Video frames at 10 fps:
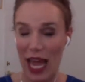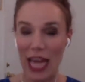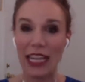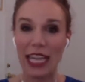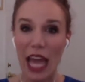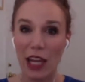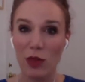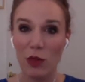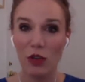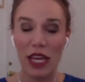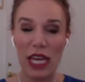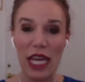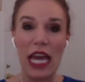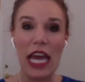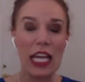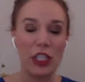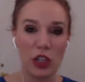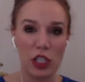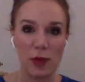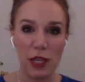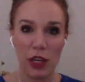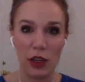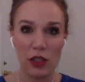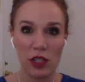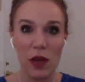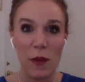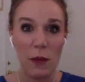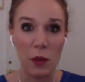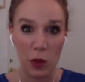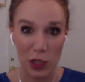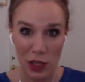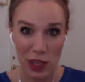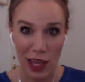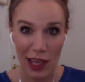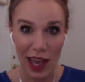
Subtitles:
and at the end of the movie he turns to me and goes, what'd you think?